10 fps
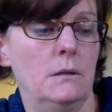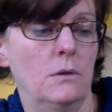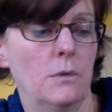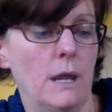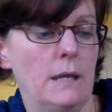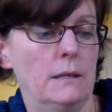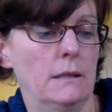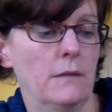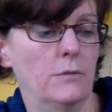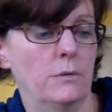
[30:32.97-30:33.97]
grade
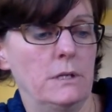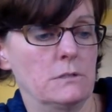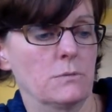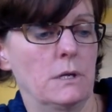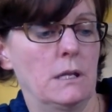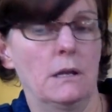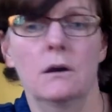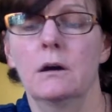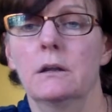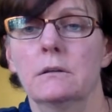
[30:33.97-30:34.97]
level he's reading
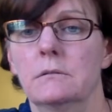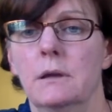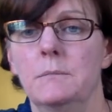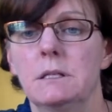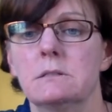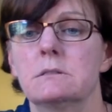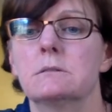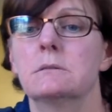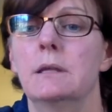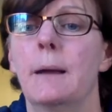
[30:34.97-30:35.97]
on. I mean,
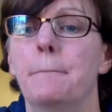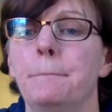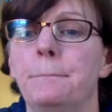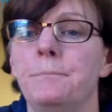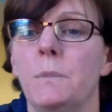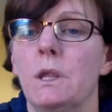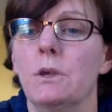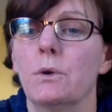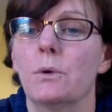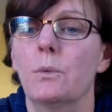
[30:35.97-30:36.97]
yeah,
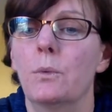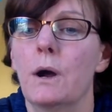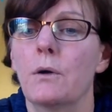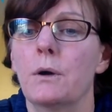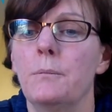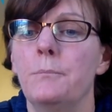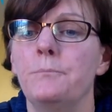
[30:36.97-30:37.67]
you're welcome.